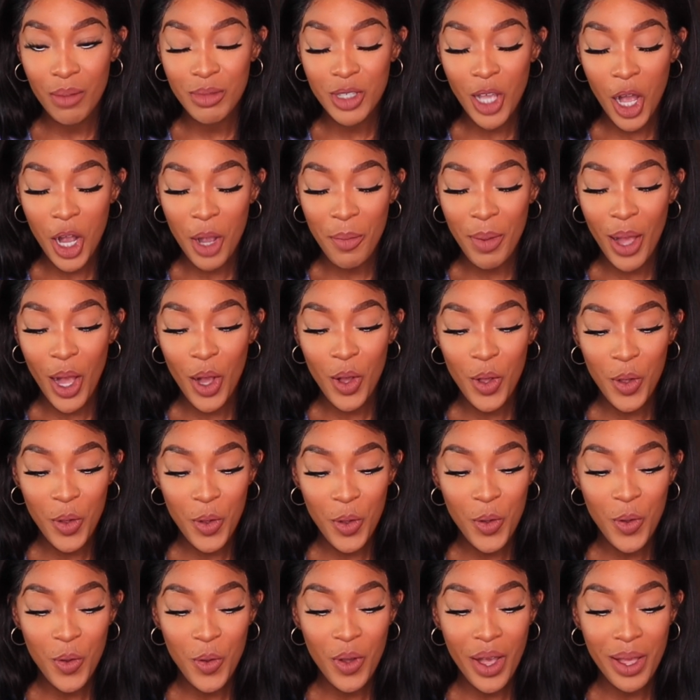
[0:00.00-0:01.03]
talk about
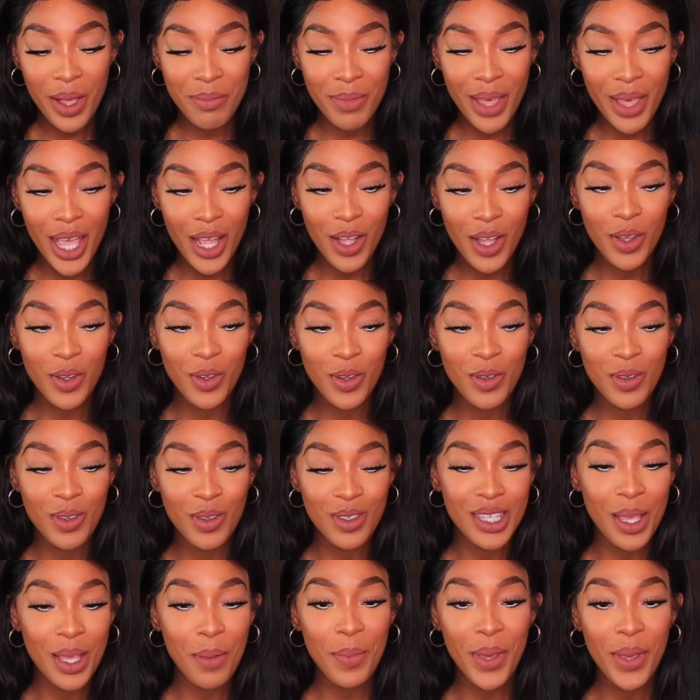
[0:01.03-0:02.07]
who met
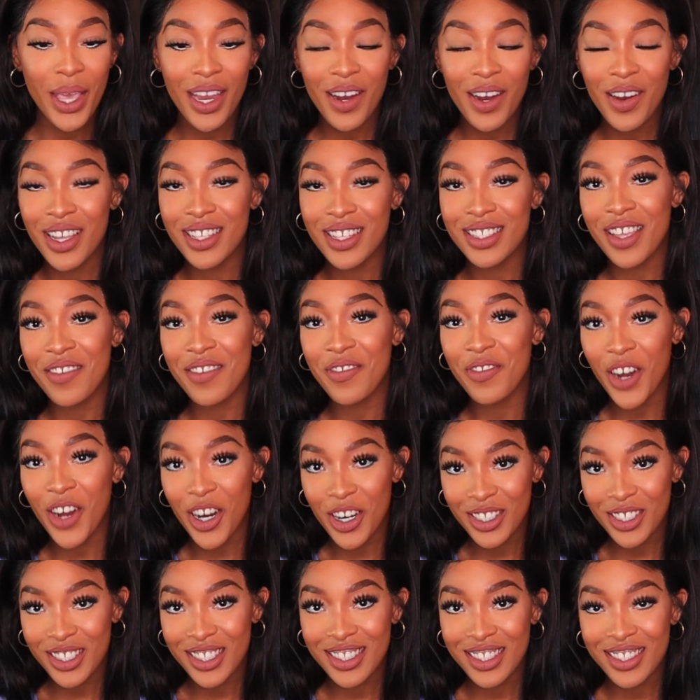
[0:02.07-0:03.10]
whose parents
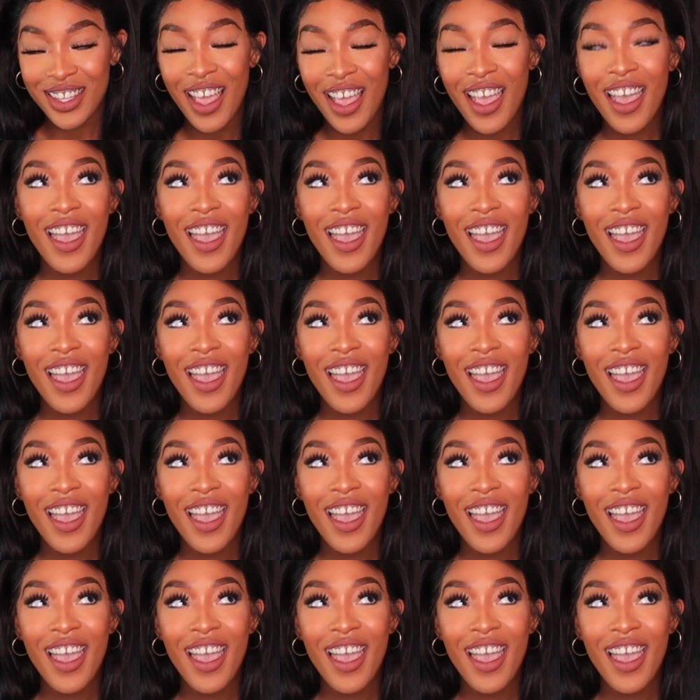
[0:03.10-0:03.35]
first.